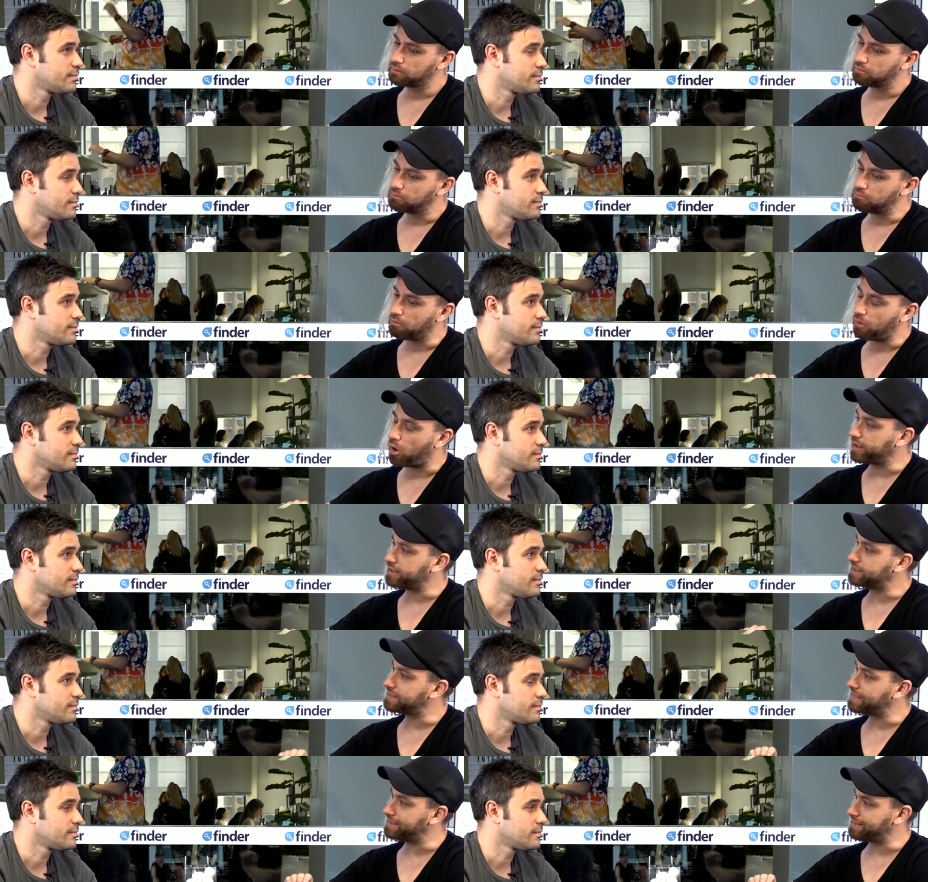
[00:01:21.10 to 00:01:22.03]

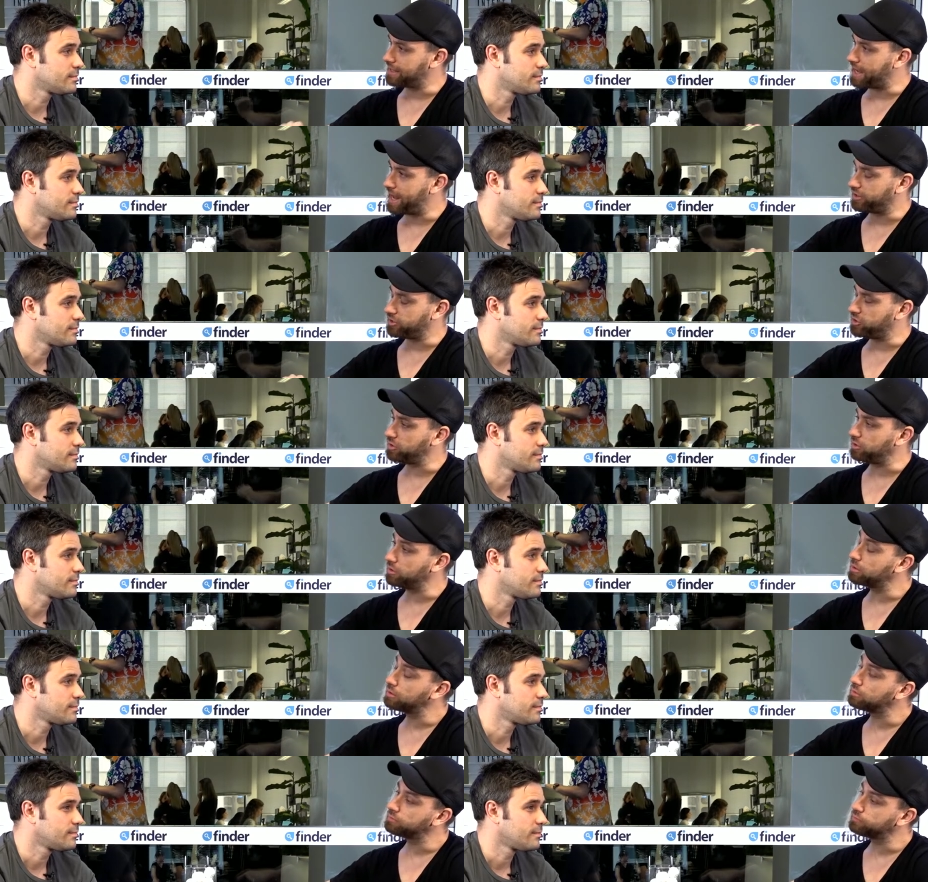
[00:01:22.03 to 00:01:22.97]
Speaker 1: mindset and
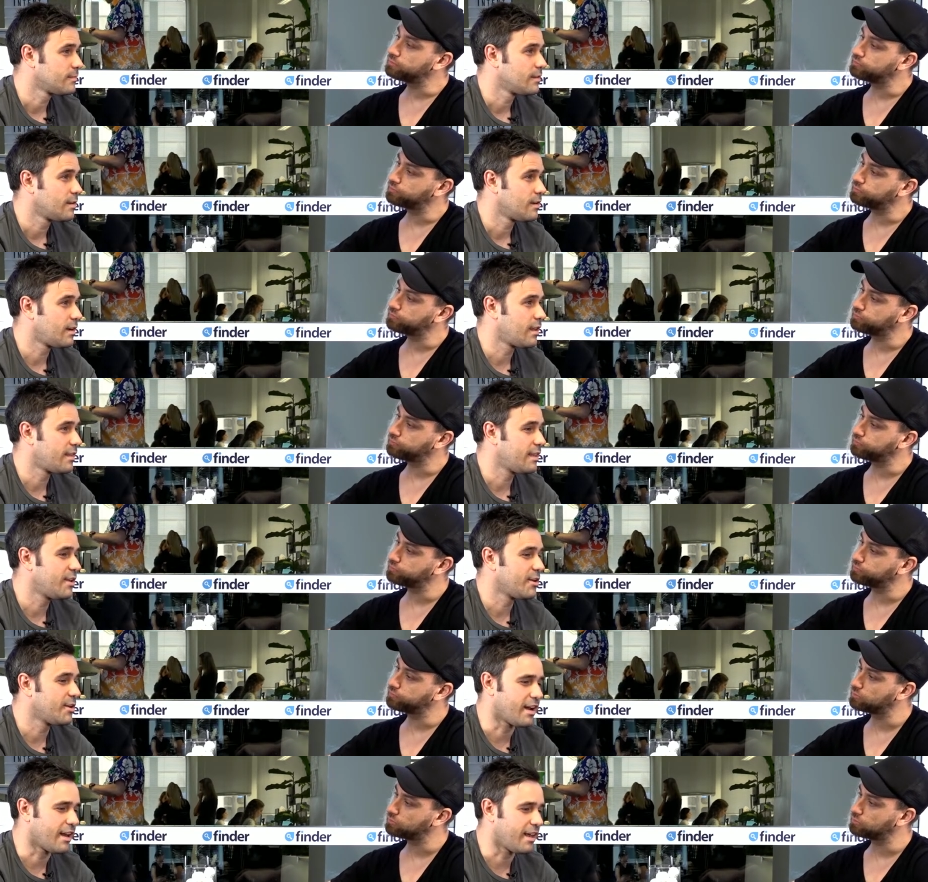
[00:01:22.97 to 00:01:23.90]
attitude?
Speaker 2: I think
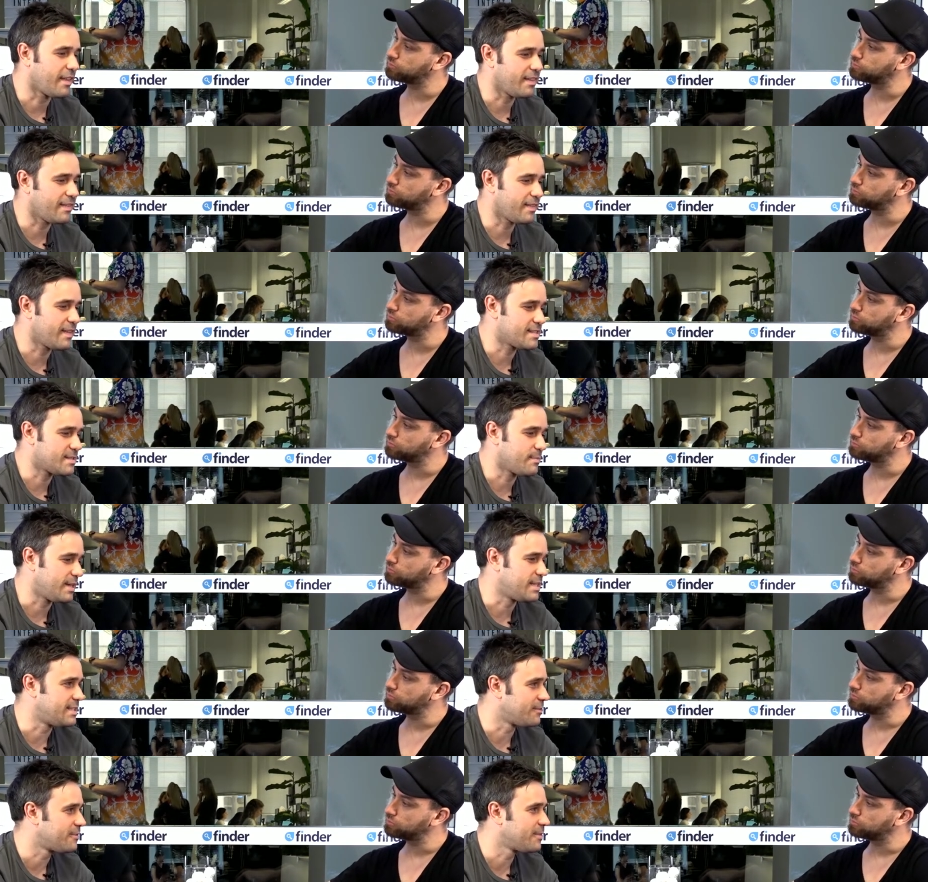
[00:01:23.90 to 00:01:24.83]
you're right. I think there's a
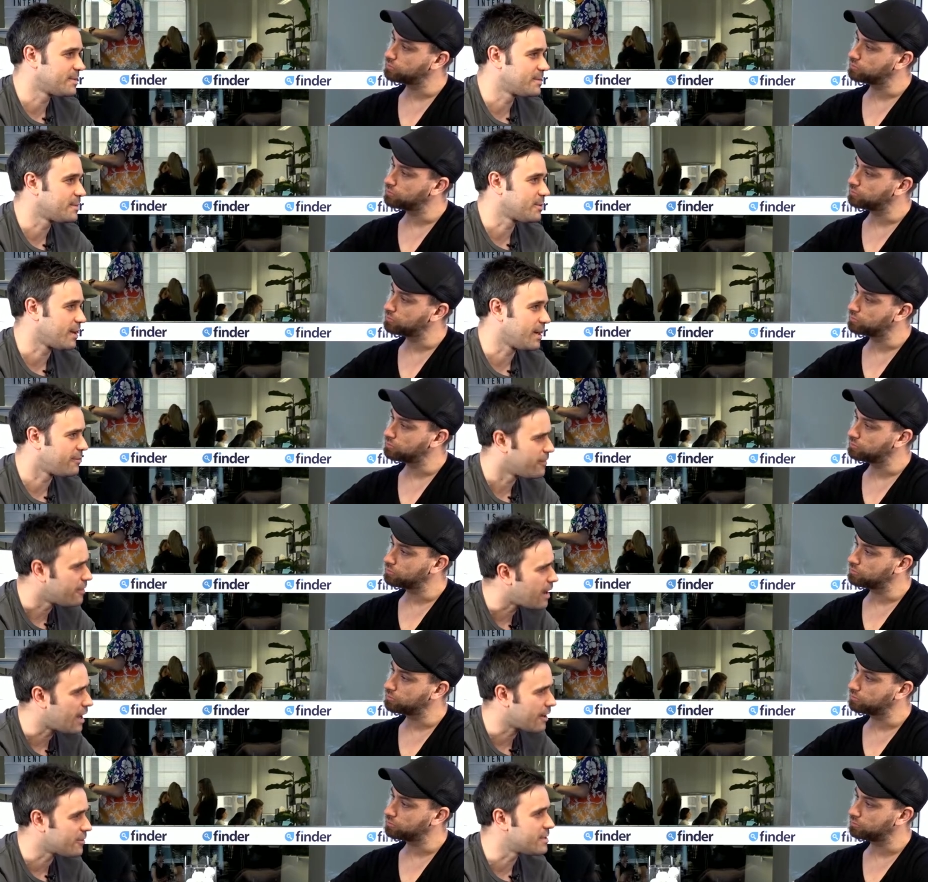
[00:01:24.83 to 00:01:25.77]
big difference between
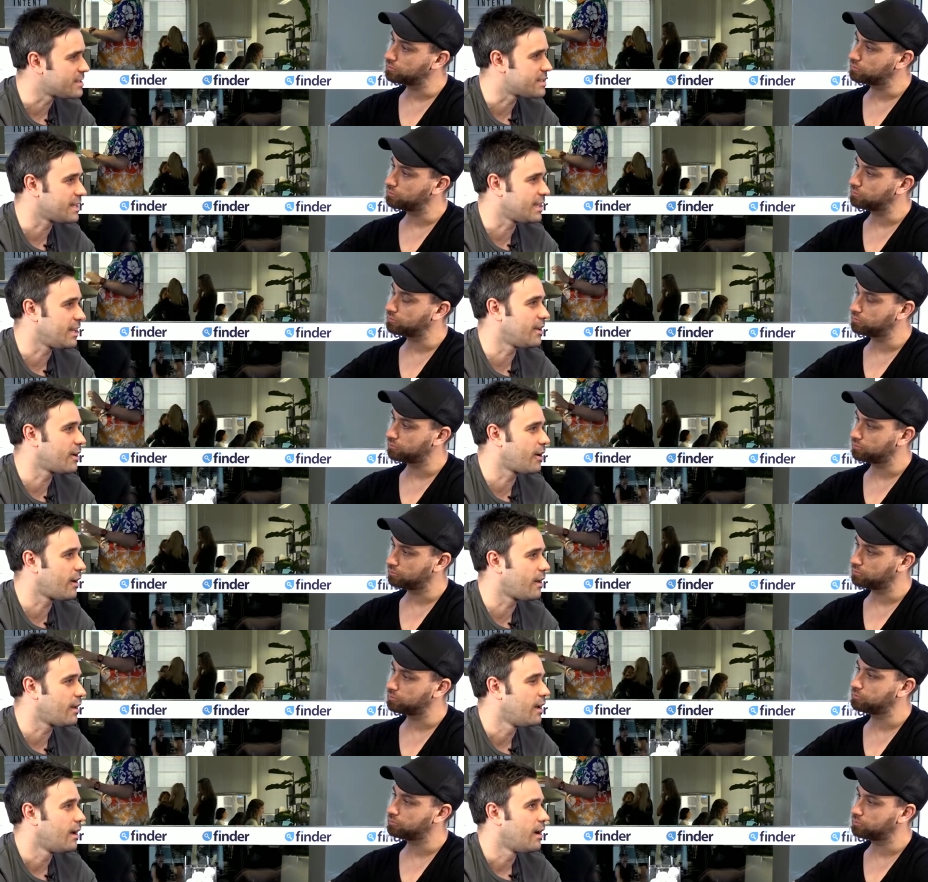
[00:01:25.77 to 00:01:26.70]
founder and CEO.
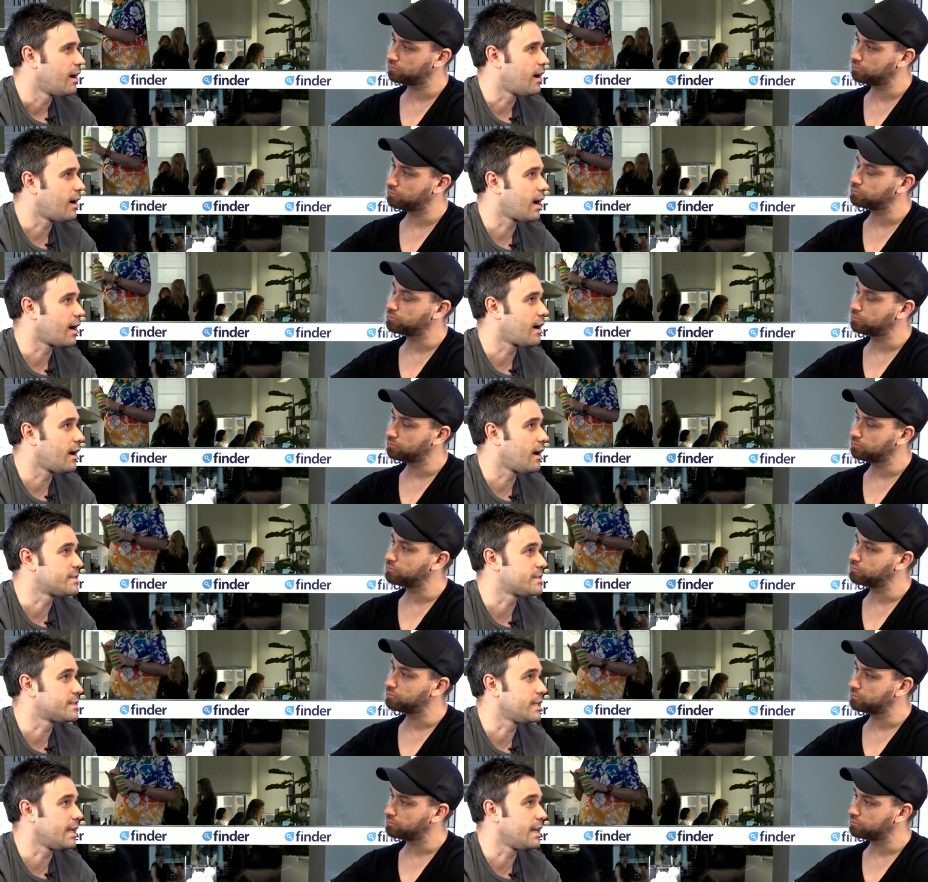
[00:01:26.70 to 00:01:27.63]
I, I kind
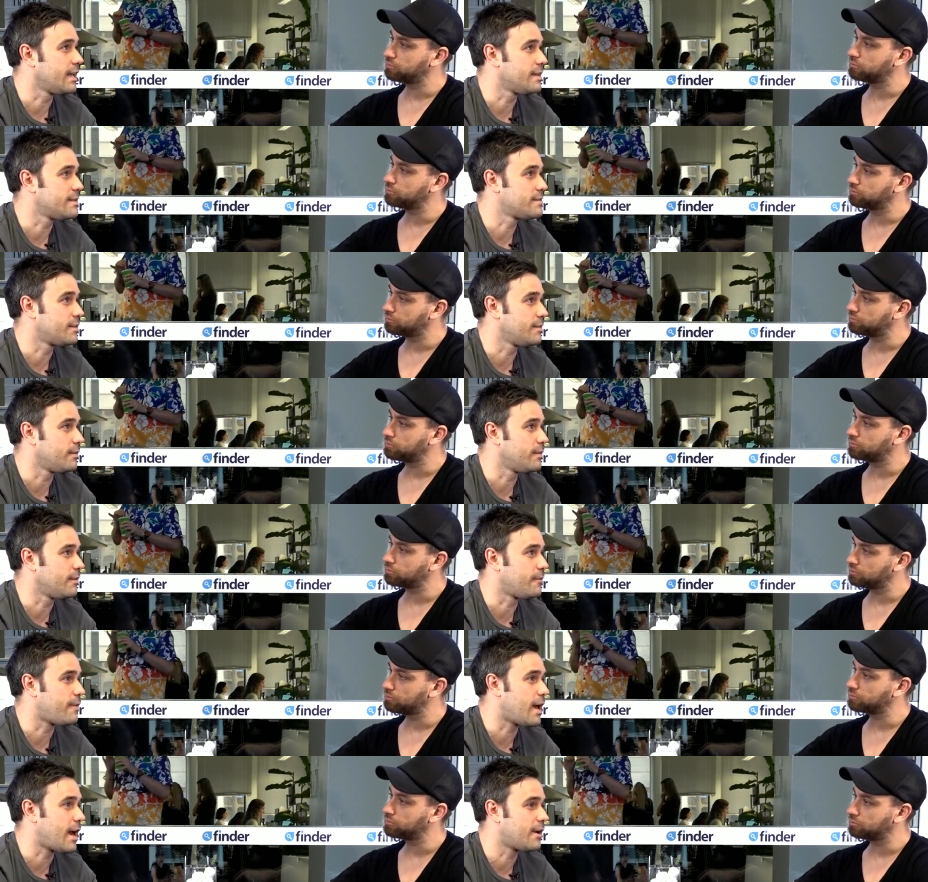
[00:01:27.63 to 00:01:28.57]
of see it as the, the,
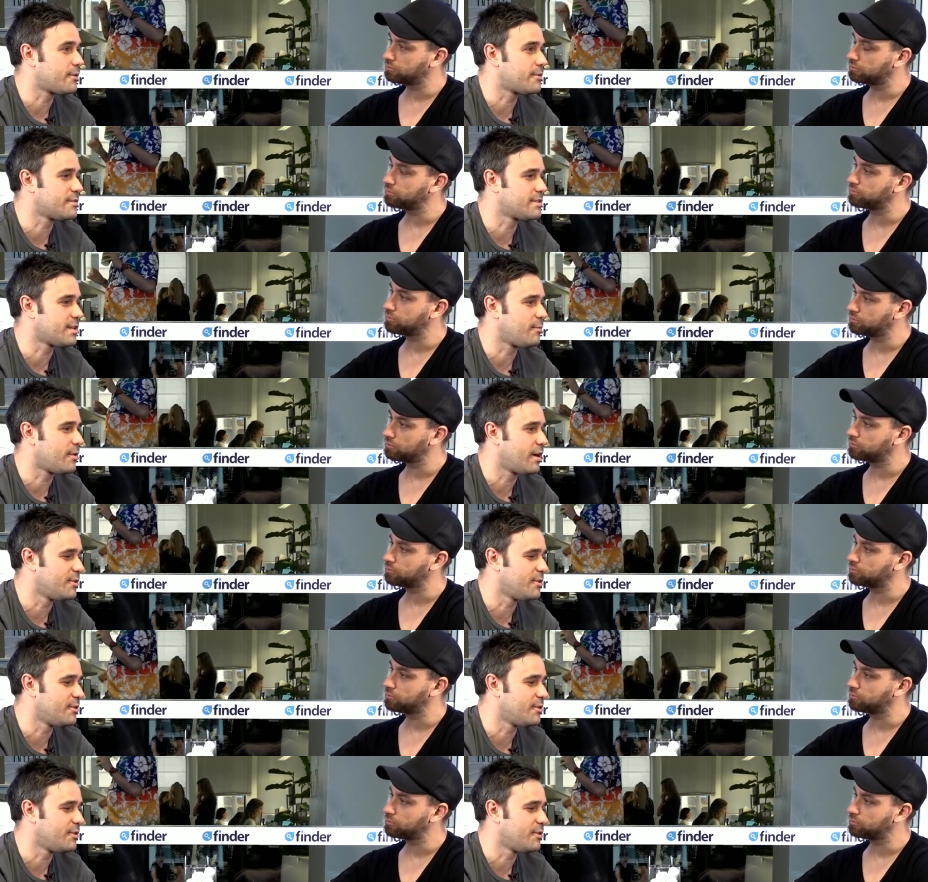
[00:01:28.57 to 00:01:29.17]
founder is someone